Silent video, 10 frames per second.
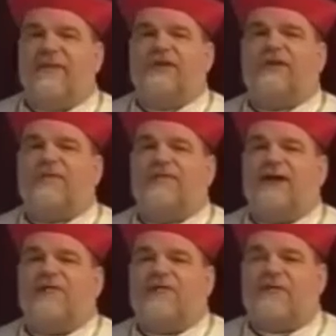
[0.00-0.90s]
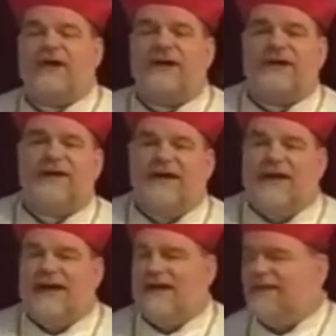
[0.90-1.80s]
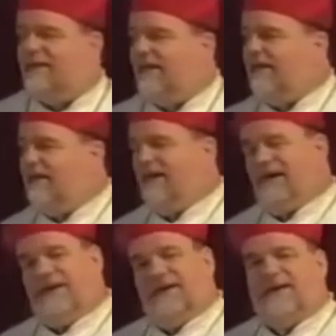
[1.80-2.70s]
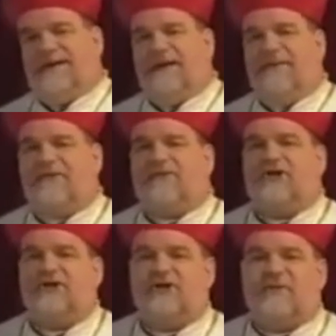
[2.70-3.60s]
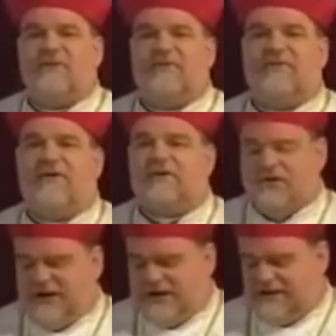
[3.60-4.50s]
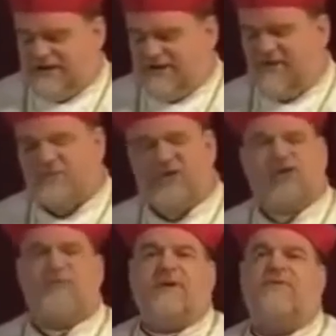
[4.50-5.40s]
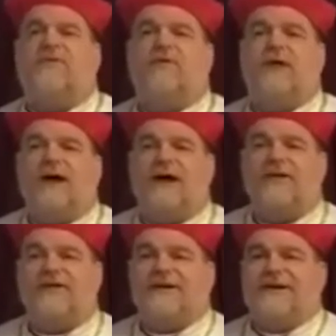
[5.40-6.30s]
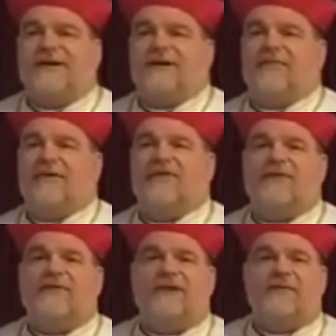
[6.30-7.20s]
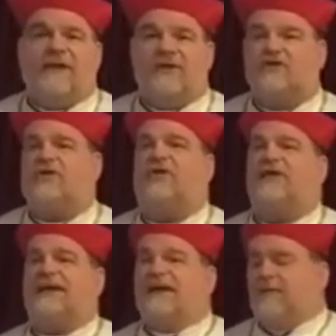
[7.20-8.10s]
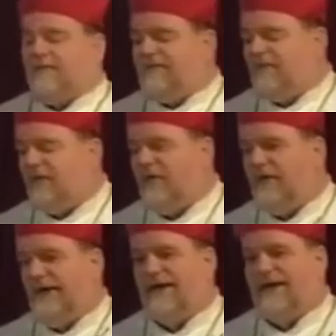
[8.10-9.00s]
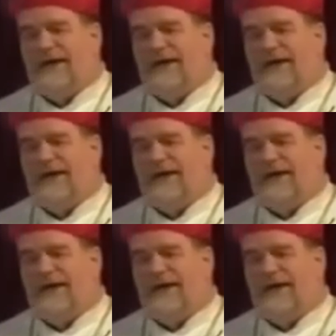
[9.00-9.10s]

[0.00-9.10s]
bishops consecrated in the tradition. Remember, Father Cicada said there's a bishop in every garage. And one thing we did make sure that before we